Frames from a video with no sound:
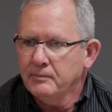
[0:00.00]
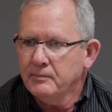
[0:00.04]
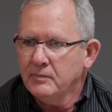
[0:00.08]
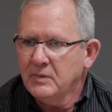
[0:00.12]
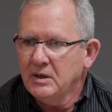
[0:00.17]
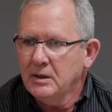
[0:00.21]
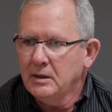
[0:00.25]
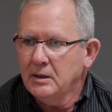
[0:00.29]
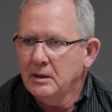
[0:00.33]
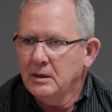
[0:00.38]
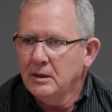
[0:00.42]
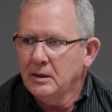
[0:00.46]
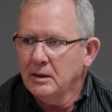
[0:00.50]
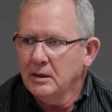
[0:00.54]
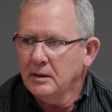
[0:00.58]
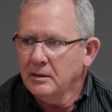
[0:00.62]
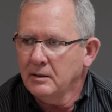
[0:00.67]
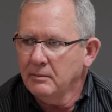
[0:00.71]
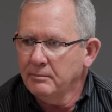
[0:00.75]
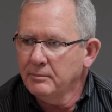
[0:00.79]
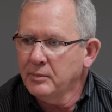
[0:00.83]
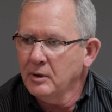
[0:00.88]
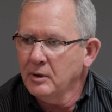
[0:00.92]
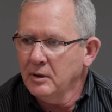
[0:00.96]

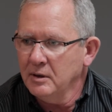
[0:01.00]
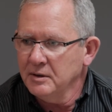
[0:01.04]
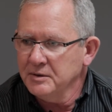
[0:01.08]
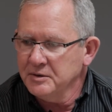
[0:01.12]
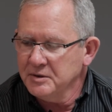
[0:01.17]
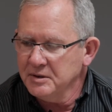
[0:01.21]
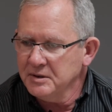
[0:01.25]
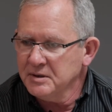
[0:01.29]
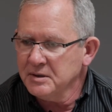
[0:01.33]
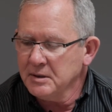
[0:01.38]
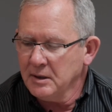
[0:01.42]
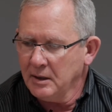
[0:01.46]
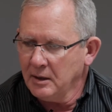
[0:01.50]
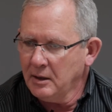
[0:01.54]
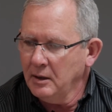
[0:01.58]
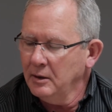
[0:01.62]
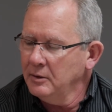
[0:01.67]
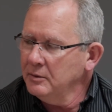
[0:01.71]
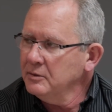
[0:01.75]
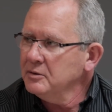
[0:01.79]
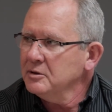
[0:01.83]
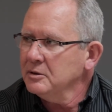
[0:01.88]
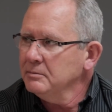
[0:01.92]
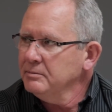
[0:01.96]
the branches take
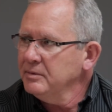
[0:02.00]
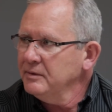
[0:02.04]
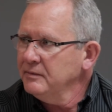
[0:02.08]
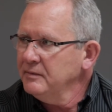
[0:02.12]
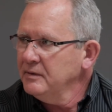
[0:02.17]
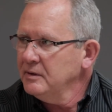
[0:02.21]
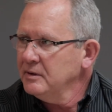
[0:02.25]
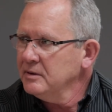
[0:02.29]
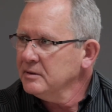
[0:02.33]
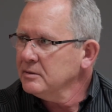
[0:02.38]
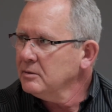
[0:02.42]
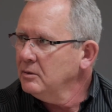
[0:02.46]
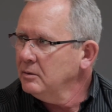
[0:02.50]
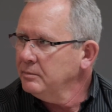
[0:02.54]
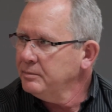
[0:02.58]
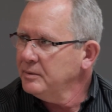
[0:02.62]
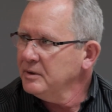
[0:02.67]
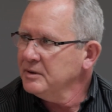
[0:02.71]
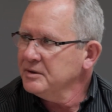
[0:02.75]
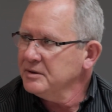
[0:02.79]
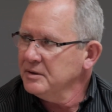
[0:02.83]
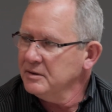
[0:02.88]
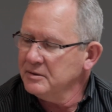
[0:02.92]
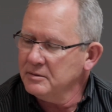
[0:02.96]
ownership of those
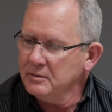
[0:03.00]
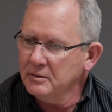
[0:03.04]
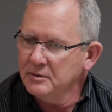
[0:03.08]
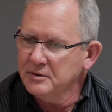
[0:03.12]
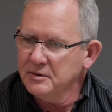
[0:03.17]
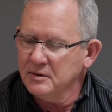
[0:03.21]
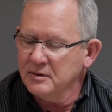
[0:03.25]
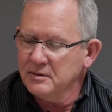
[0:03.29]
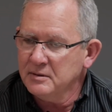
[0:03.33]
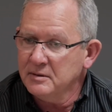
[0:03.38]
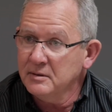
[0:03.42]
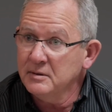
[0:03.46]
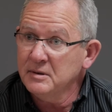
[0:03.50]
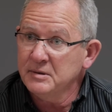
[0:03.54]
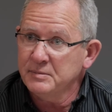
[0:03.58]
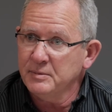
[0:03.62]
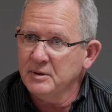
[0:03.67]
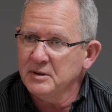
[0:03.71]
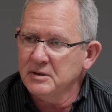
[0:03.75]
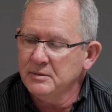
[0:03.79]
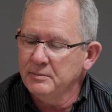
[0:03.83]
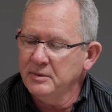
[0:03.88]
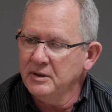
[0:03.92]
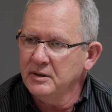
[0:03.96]
corporate social
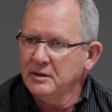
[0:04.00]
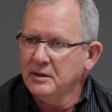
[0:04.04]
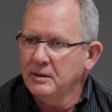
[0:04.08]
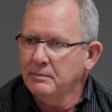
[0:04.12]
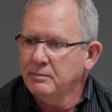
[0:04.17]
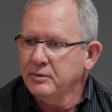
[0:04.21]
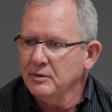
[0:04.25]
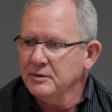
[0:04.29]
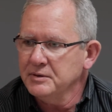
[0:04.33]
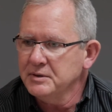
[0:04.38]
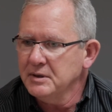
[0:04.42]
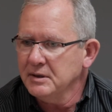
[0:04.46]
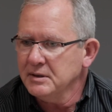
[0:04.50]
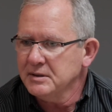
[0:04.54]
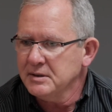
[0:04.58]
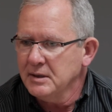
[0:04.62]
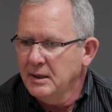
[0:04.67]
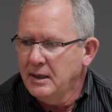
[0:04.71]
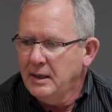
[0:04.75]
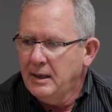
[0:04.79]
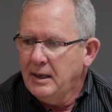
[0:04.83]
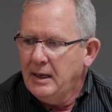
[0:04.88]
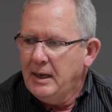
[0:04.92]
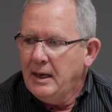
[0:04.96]
responsibility projects,
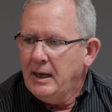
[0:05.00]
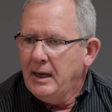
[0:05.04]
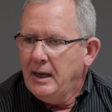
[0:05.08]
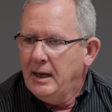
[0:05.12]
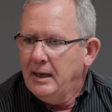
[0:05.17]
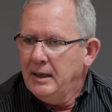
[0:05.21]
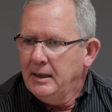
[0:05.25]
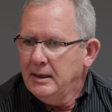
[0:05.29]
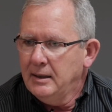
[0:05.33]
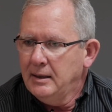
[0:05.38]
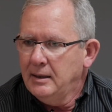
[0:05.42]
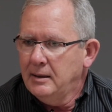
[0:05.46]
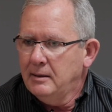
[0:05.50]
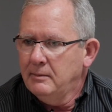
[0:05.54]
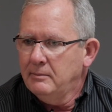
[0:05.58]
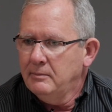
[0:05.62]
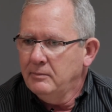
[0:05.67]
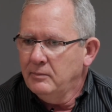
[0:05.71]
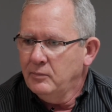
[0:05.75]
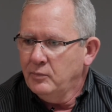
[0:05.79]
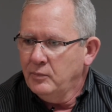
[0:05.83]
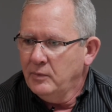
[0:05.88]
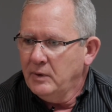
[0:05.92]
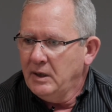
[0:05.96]

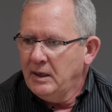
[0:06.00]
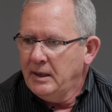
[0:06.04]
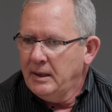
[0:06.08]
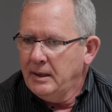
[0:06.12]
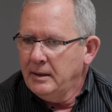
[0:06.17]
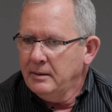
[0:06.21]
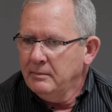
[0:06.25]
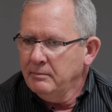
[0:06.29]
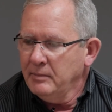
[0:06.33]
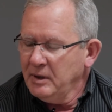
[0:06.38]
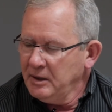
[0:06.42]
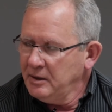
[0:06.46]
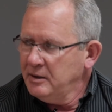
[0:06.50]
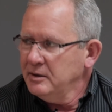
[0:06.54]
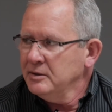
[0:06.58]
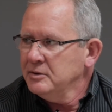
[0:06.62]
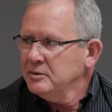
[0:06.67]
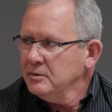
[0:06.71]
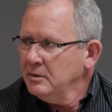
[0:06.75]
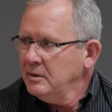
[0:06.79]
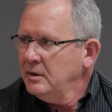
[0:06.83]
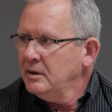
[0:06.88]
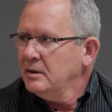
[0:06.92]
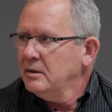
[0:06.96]
and making
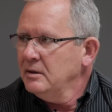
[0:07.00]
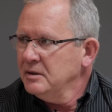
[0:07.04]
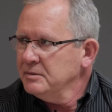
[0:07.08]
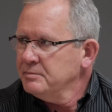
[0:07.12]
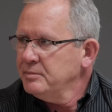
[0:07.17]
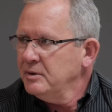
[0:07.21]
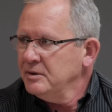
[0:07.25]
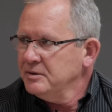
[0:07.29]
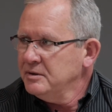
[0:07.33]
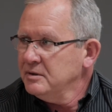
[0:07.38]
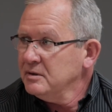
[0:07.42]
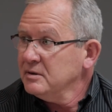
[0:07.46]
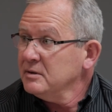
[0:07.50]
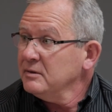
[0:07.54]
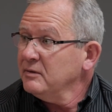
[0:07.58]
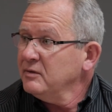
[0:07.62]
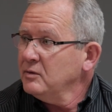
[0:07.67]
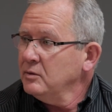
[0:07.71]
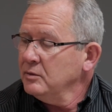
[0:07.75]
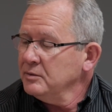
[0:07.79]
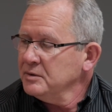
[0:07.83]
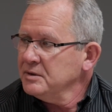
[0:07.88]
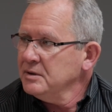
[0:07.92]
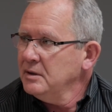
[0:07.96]
sure that those projects, of
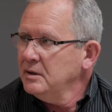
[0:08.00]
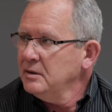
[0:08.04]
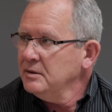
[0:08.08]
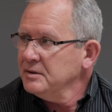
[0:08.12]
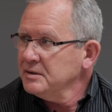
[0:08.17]
course, then are